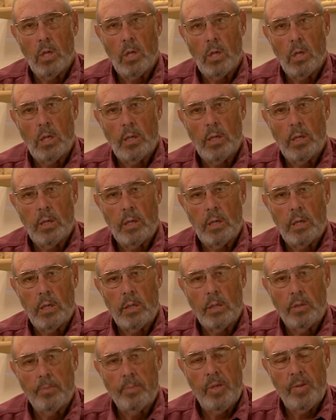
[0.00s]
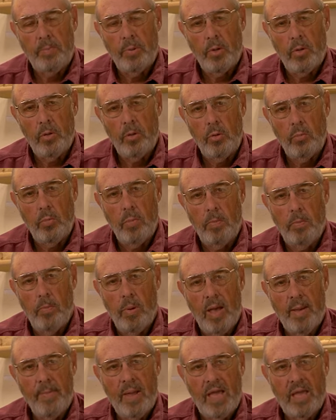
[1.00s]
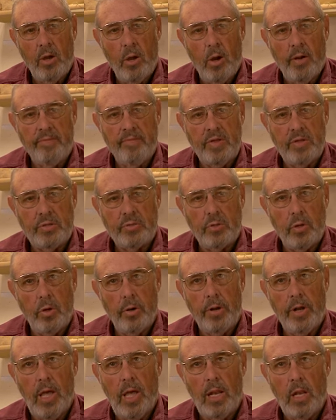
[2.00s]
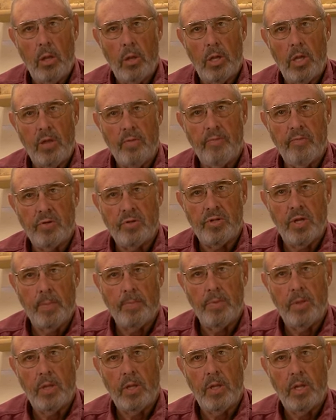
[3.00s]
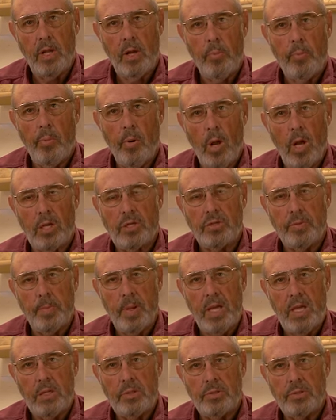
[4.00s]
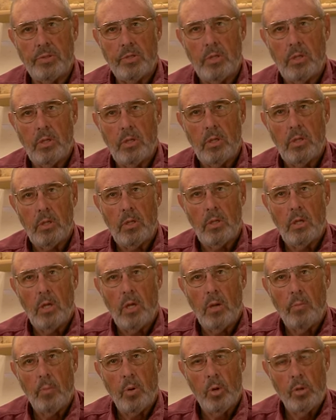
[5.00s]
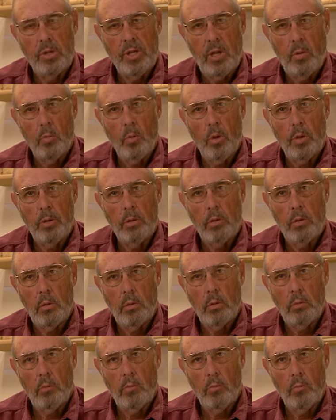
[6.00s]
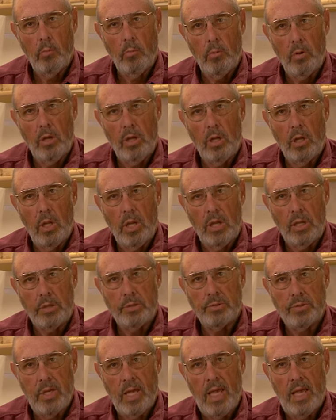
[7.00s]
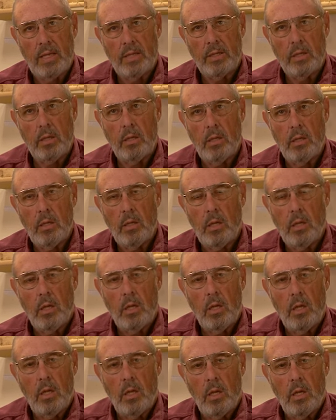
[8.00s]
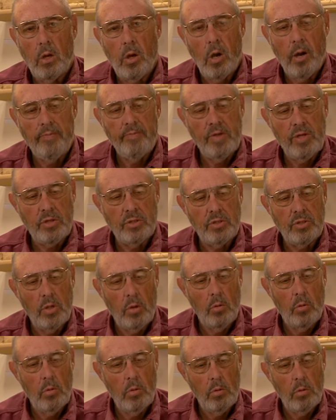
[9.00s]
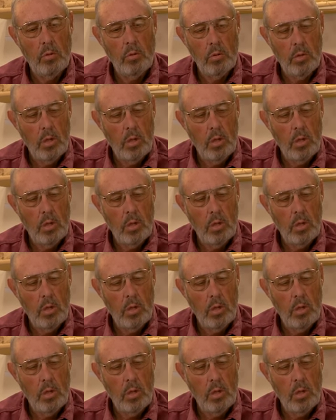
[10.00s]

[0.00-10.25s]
Uh, the people who buy my carvings are not looking for something that approximates a bird. They want real, exact carvings. So,